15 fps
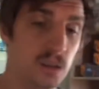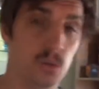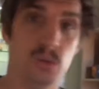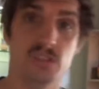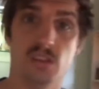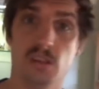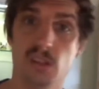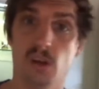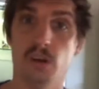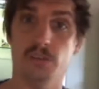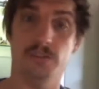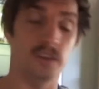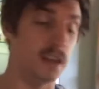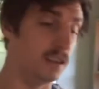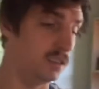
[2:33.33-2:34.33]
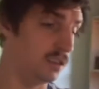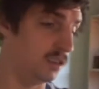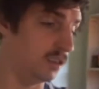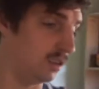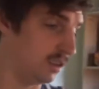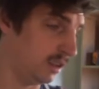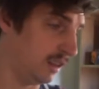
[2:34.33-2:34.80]
a lot of fun to
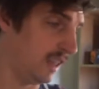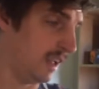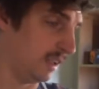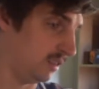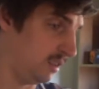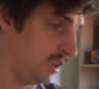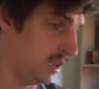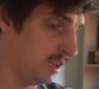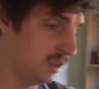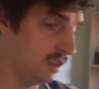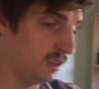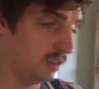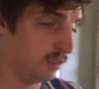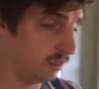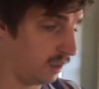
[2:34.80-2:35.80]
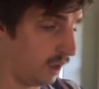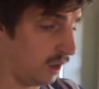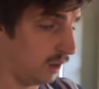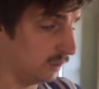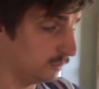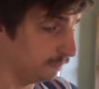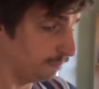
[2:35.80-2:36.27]
collect.
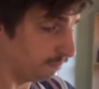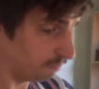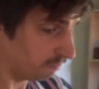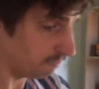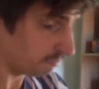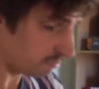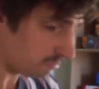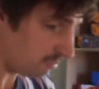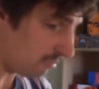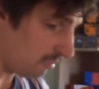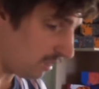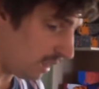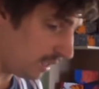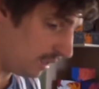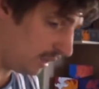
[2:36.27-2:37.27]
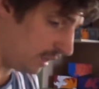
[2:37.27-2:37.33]
So yeah,